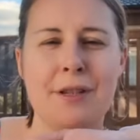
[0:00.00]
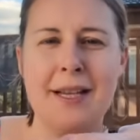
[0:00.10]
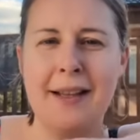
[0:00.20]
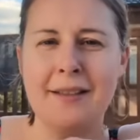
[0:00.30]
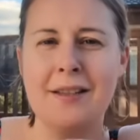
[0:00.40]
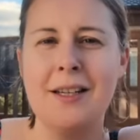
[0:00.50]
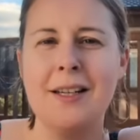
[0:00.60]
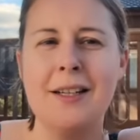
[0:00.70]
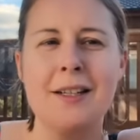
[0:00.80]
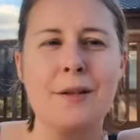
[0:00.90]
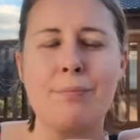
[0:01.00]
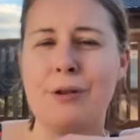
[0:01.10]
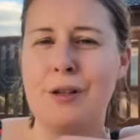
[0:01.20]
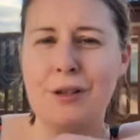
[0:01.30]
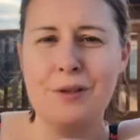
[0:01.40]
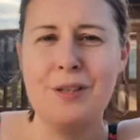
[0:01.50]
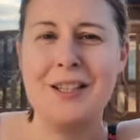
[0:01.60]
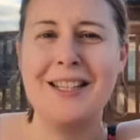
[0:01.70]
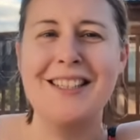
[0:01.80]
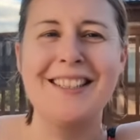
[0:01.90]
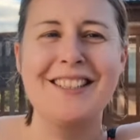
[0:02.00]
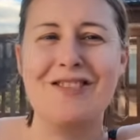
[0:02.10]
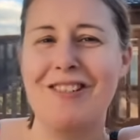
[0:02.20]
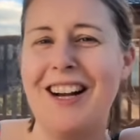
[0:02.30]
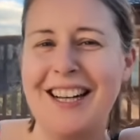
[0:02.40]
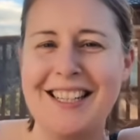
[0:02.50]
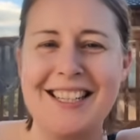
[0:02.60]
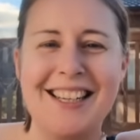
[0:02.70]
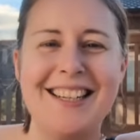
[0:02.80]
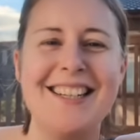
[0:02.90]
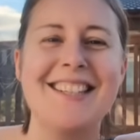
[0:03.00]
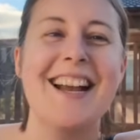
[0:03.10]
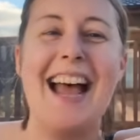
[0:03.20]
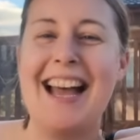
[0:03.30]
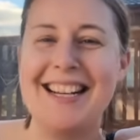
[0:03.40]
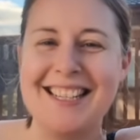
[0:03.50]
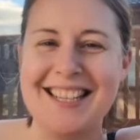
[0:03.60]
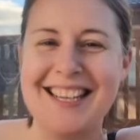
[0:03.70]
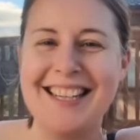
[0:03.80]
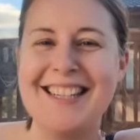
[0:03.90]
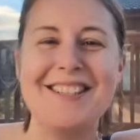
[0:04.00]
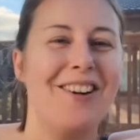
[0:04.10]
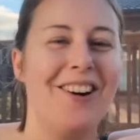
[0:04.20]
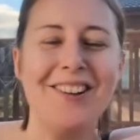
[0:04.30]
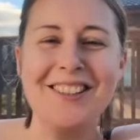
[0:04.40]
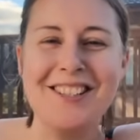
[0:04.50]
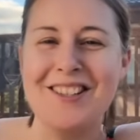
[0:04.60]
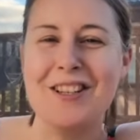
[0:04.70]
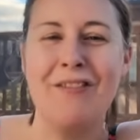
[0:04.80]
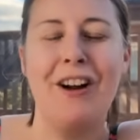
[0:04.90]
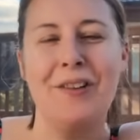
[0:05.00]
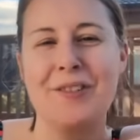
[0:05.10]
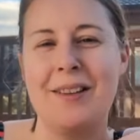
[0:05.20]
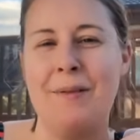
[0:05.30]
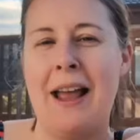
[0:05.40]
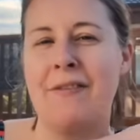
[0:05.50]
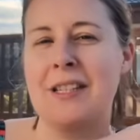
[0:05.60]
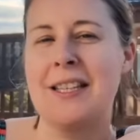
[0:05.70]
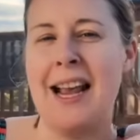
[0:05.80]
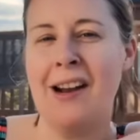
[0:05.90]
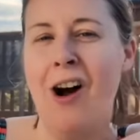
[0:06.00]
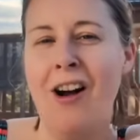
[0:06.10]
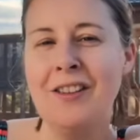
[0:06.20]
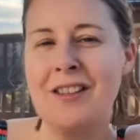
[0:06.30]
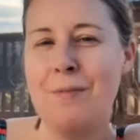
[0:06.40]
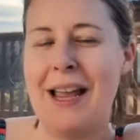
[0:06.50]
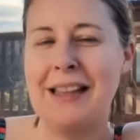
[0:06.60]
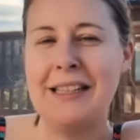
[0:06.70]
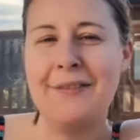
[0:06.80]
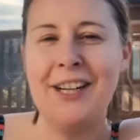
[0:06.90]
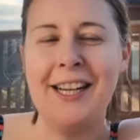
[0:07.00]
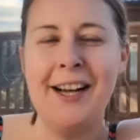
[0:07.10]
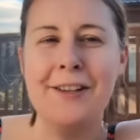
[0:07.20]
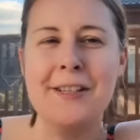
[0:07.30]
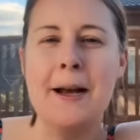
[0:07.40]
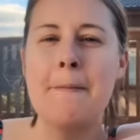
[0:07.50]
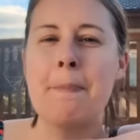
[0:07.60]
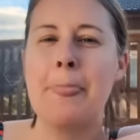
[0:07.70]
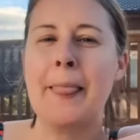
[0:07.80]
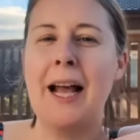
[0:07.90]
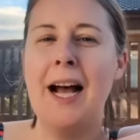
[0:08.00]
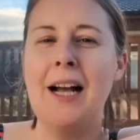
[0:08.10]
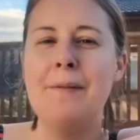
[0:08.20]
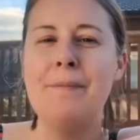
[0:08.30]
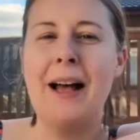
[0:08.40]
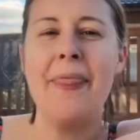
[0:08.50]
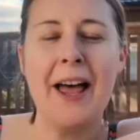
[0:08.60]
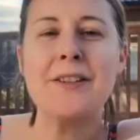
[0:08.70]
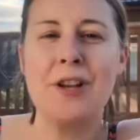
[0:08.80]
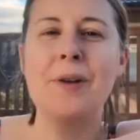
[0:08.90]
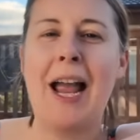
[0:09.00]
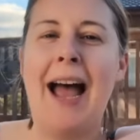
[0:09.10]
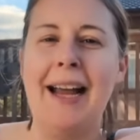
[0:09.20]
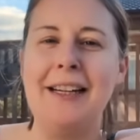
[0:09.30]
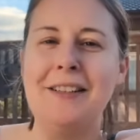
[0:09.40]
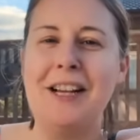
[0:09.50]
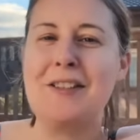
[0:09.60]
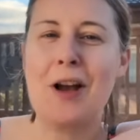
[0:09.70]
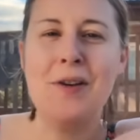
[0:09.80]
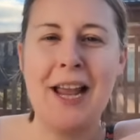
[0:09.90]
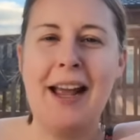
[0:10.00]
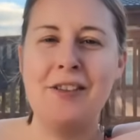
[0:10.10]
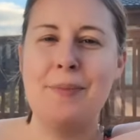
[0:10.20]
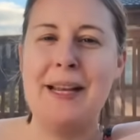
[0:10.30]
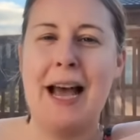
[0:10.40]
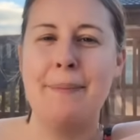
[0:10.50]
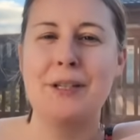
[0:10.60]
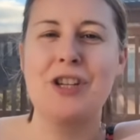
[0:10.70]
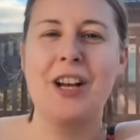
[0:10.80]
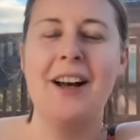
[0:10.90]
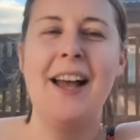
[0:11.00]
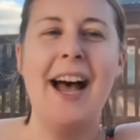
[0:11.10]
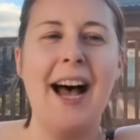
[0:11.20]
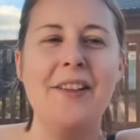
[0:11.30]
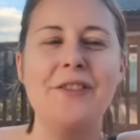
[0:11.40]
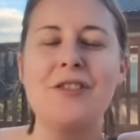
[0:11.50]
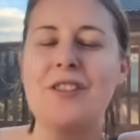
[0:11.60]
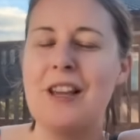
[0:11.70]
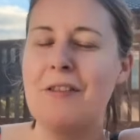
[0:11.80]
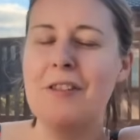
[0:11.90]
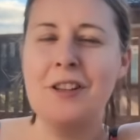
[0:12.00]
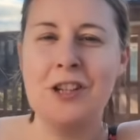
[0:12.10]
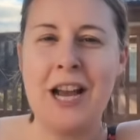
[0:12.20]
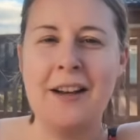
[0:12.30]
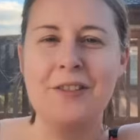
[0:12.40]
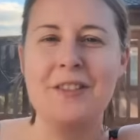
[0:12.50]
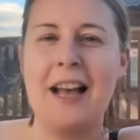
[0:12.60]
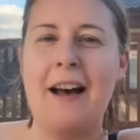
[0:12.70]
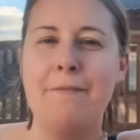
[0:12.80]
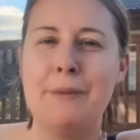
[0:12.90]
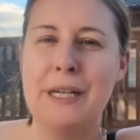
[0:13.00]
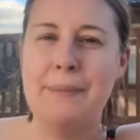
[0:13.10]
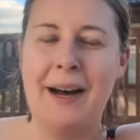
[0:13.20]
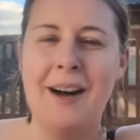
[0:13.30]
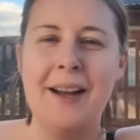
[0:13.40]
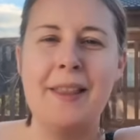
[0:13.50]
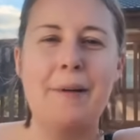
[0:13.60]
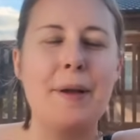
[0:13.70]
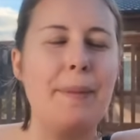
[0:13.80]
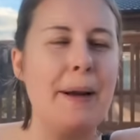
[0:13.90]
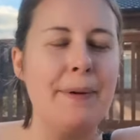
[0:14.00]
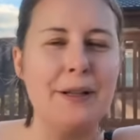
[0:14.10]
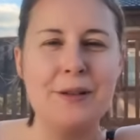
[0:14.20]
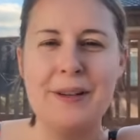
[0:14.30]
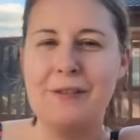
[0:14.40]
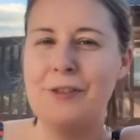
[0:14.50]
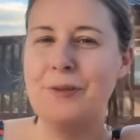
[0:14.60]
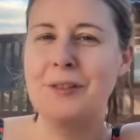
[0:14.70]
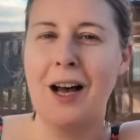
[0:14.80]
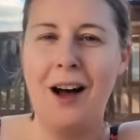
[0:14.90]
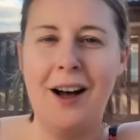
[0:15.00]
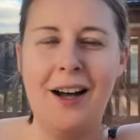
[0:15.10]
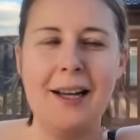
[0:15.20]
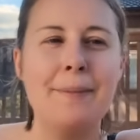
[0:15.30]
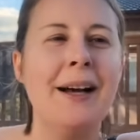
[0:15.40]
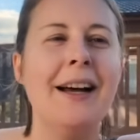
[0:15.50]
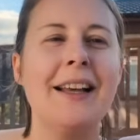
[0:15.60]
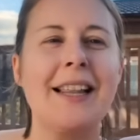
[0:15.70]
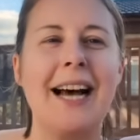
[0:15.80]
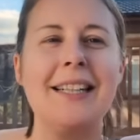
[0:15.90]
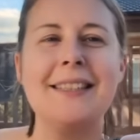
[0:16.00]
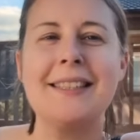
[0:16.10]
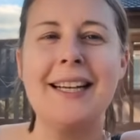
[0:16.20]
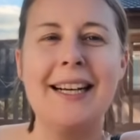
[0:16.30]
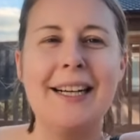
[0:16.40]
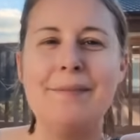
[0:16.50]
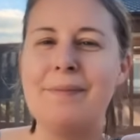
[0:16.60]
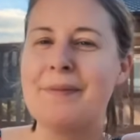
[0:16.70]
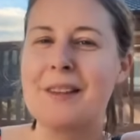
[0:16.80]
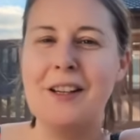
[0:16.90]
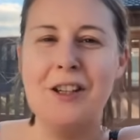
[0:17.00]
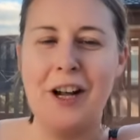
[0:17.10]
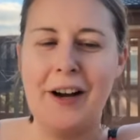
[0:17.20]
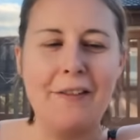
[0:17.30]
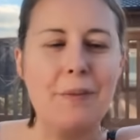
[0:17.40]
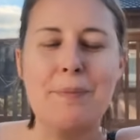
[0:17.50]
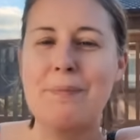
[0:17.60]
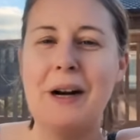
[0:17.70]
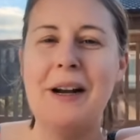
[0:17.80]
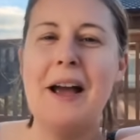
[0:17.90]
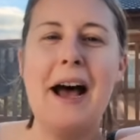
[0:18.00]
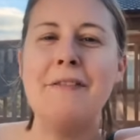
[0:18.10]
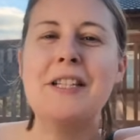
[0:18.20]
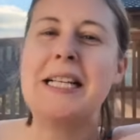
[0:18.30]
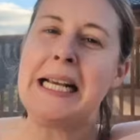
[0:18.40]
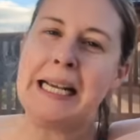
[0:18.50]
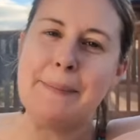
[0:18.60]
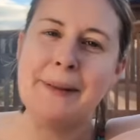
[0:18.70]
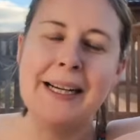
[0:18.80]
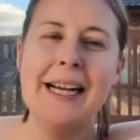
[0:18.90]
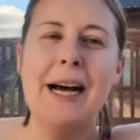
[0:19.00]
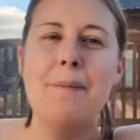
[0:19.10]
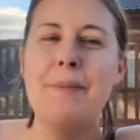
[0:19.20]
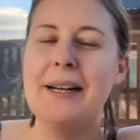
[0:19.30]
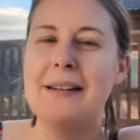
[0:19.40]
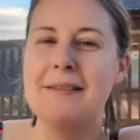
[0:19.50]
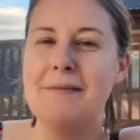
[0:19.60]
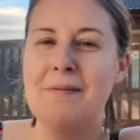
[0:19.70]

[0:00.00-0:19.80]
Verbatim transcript: presenters, producers, writers, editors, all the sorts of roles that we have to take on to make these videos. Um, and that's okay. It's okay to be amateur. And there are other channels that have money behind them that people are doing full time, that, um, you know, have a, have a team. But